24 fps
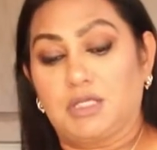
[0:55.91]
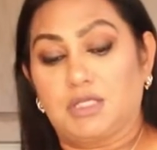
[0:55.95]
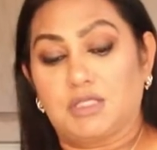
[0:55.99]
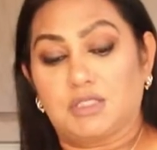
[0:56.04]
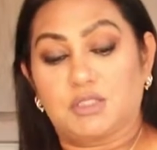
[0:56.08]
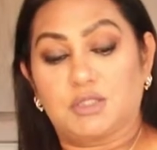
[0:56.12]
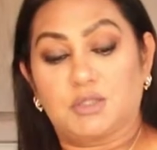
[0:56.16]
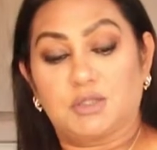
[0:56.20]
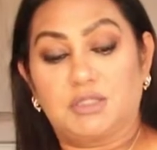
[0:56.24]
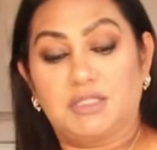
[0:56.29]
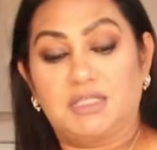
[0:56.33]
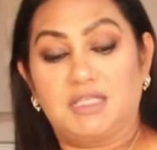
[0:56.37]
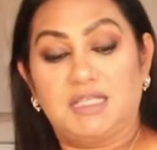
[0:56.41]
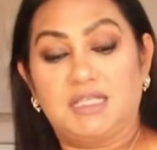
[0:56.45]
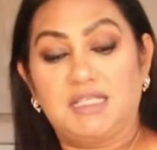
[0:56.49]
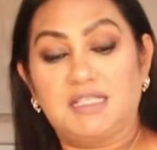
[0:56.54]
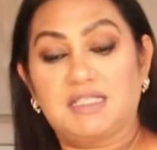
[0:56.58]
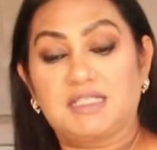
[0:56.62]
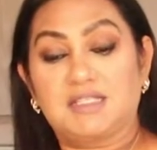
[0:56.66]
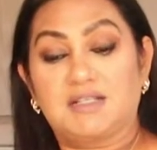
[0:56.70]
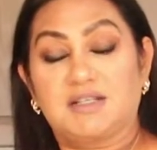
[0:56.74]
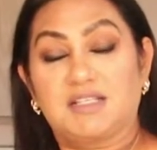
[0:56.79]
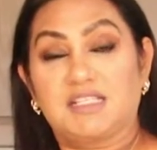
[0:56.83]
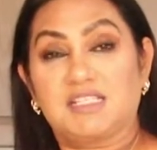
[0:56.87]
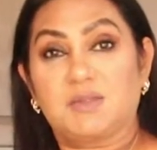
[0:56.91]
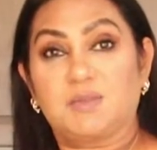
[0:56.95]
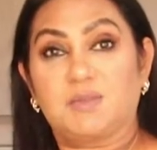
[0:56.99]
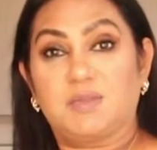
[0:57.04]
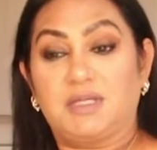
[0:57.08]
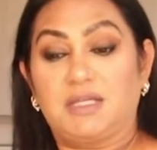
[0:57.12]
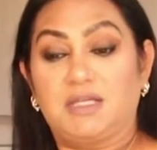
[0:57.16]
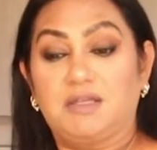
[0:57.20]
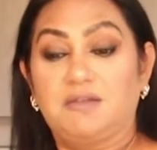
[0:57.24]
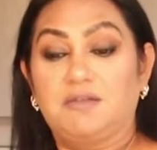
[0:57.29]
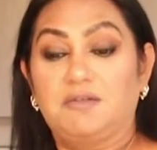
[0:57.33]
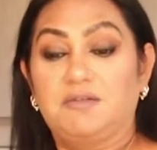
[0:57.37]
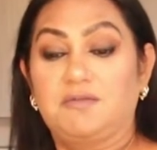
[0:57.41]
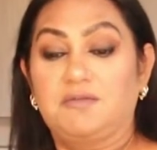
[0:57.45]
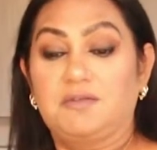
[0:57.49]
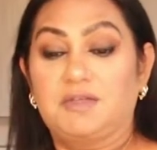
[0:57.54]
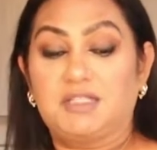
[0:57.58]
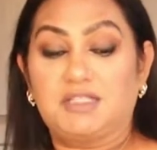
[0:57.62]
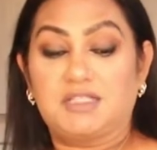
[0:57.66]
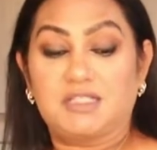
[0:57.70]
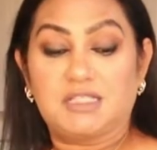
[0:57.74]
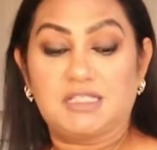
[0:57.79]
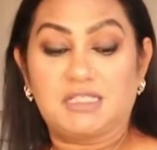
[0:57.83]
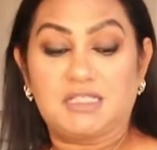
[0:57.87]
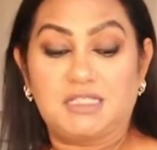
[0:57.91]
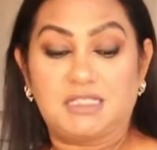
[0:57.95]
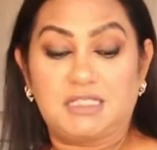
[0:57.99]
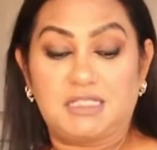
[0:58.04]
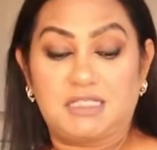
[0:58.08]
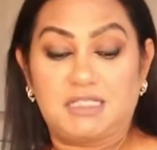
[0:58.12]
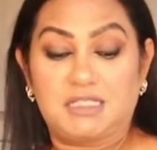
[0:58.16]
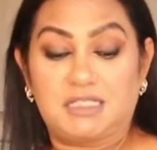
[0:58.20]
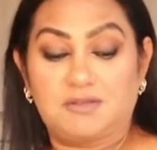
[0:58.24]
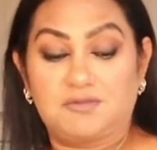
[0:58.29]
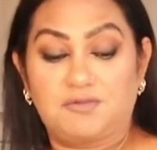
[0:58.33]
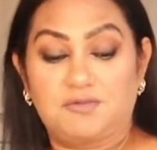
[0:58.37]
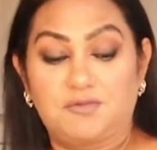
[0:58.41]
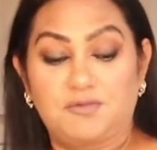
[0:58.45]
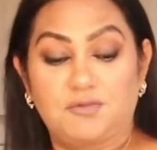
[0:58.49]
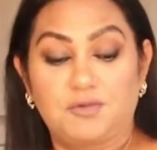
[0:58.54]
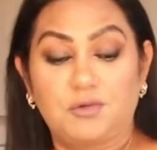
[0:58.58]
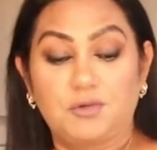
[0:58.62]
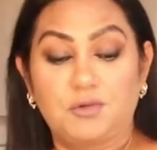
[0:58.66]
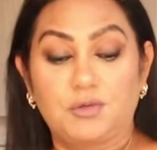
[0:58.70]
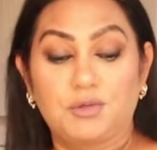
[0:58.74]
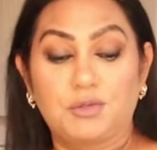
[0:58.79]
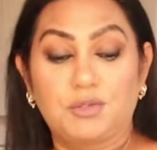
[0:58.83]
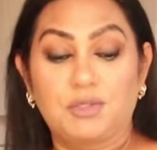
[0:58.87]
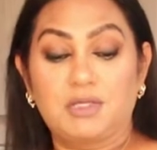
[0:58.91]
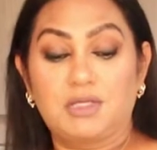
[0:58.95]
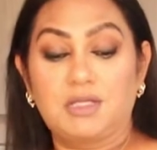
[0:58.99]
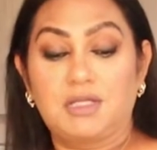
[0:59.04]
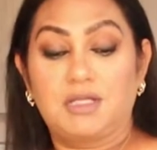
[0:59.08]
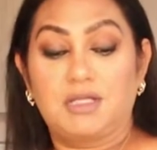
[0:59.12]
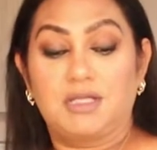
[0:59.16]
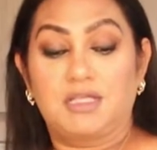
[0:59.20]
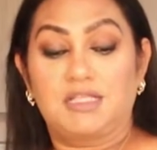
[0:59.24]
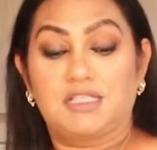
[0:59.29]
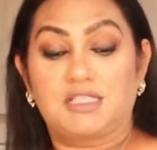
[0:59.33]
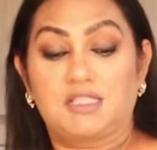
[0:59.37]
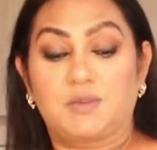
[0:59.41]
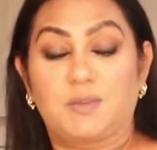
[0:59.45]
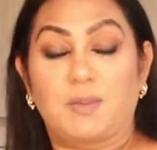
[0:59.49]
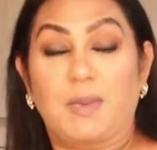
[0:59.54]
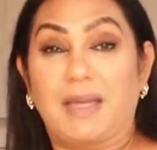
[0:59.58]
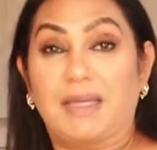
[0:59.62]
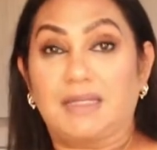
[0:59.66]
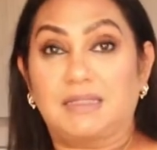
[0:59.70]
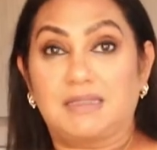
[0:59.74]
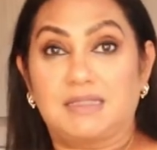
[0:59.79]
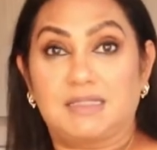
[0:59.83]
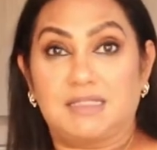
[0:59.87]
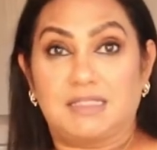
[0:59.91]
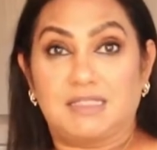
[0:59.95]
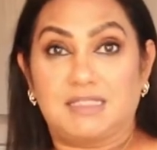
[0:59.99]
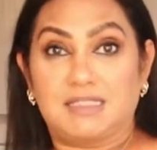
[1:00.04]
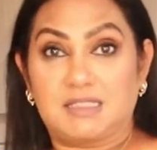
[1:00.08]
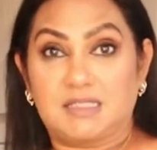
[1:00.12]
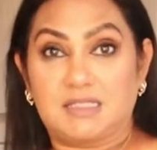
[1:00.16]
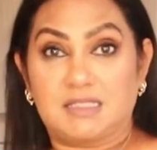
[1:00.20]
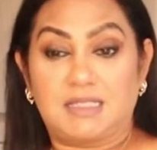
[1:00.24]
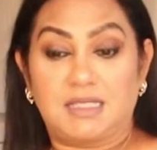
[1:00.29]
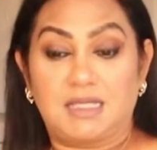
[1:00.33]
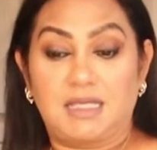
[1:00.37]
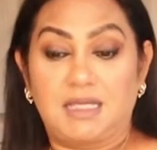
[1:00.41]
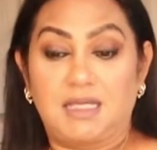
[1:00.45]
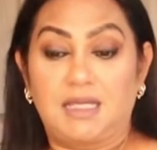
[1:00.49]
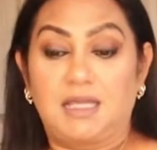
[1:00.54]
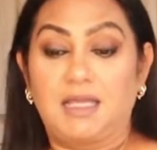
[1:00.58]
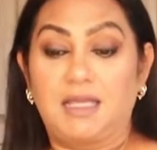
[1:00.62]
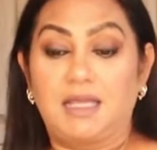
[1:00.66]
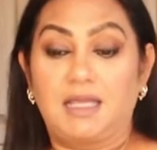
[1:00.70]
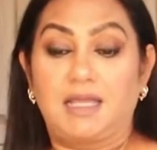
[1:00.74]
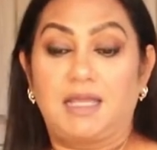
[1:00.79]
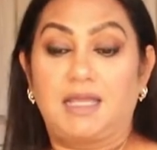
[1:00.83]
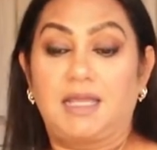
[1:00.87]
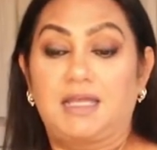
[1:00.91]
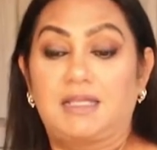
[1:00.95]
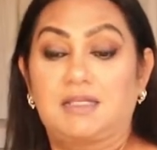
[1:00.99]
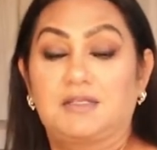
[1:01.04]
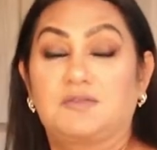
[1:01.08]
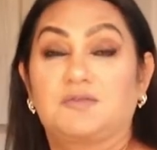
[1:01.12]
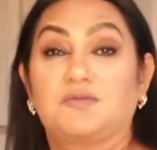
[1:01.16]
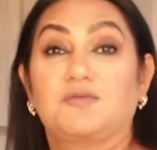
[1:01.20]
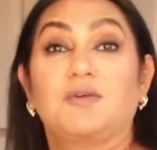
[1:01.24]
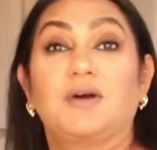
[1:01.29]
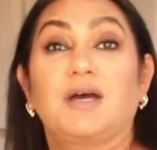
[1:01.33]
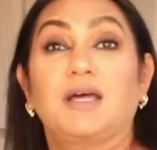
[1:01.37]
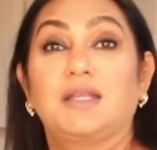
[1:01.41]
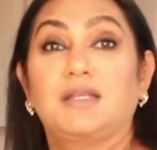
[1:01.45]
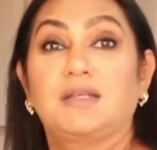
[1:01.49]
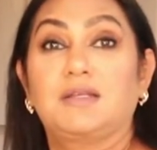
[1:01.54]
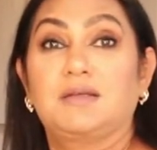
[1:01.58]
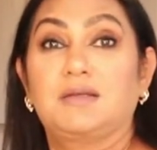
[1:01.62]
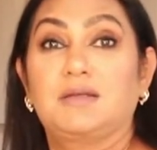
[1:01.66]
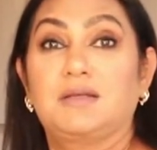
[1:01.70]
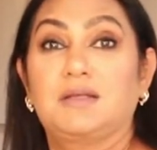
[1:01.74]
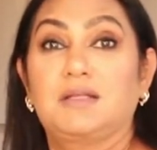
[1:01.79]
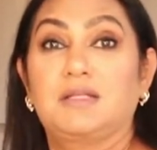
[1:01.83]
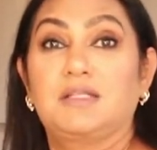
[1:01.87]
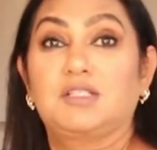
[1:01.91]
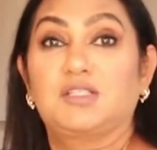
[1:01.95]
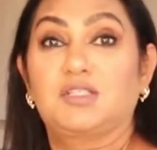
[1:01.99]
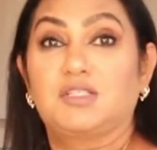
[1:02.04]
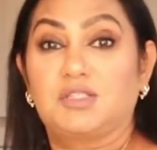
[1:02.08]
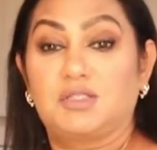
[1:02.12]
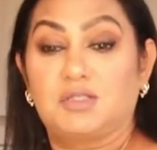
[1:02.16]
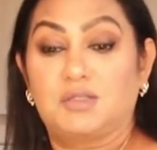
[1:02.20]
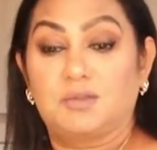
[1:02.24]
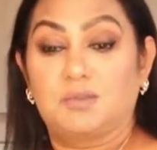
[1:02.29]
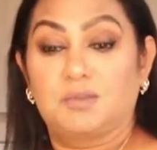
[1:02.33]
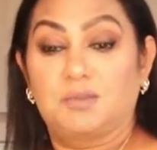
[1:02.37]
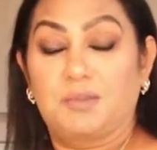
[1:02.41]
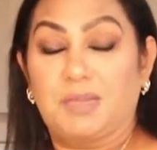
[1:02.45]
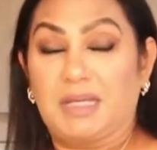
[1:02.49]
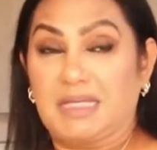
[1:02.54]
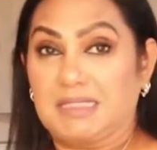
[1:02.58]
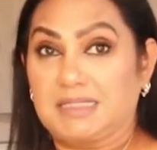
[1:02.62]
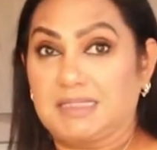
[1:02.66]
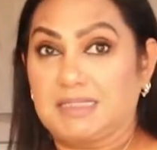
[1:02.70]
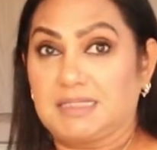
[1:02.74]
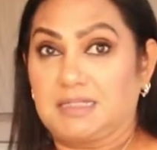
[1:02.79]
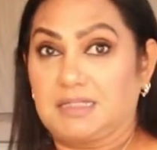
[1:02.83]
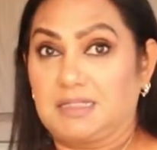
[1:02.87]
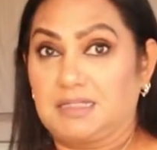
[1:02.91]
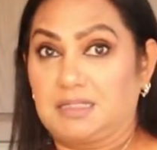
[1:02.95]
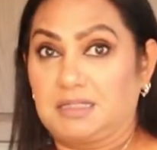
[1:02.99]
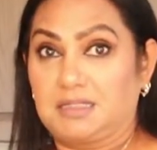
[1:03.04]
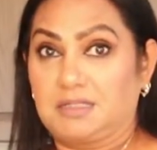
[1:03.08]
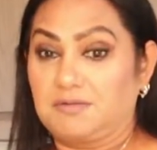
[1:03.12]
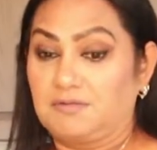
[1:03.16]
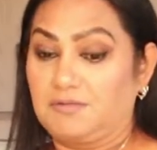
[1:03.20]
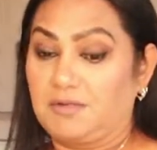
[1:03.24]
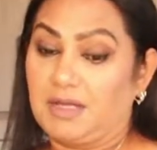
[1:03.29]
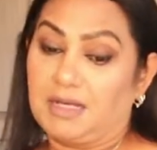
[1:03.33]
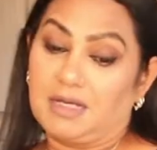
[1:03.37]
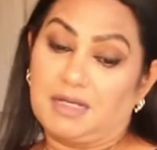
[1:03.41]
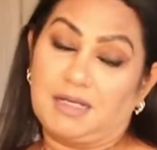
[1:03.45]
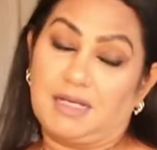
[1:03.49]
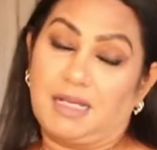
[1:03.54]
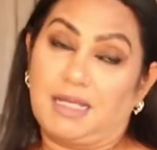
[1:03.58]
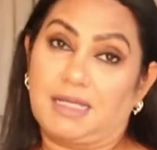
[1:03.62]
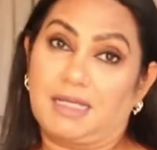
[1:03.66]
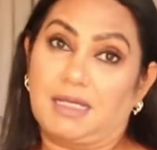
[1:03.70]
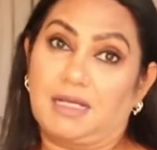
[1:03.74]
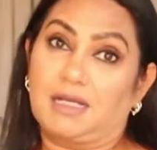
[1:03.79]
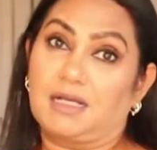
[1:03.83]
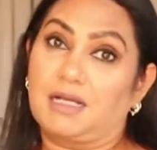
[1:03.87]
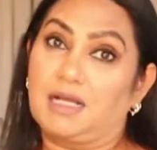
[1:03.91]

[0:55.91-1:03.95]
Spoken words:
So this recipe we just need 4 spices and 1 basin, like a